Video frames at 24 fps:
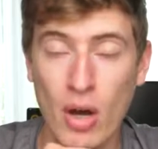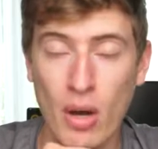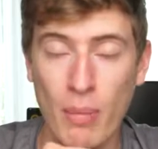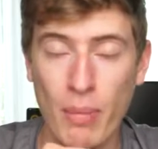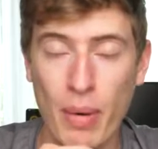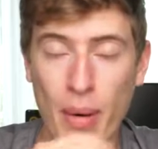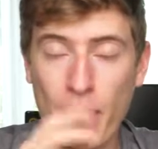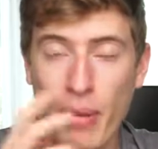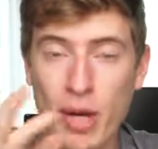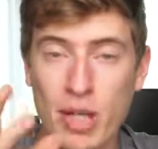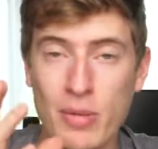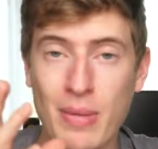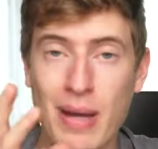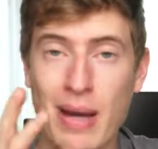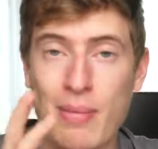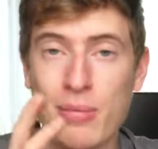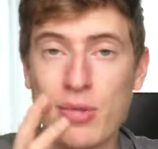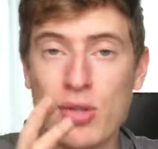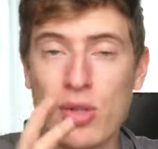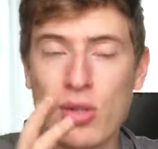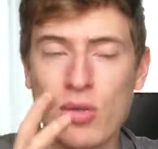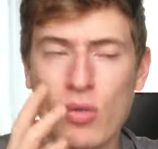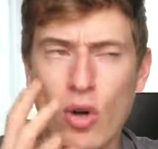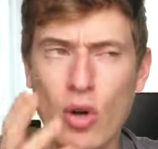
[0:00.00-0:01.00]
by
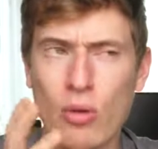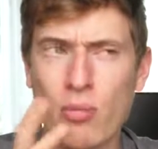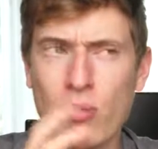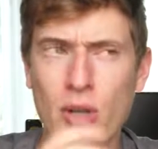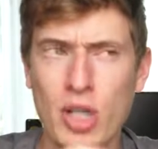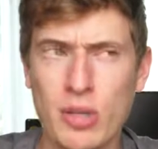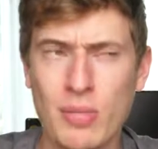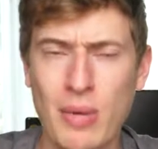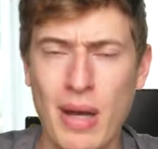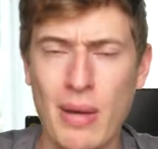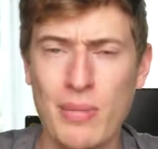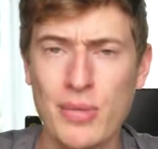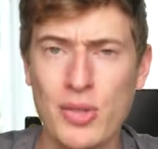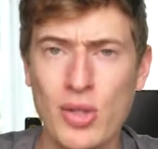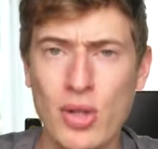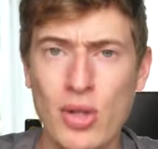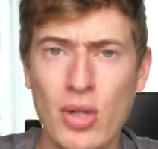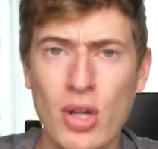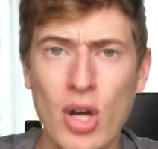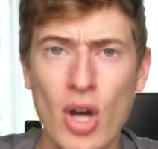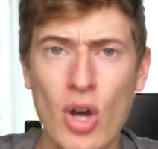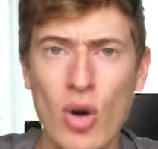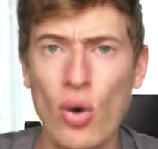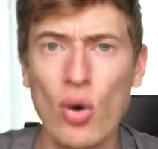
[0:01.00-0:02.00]
Amazon or on Merch by Amazon,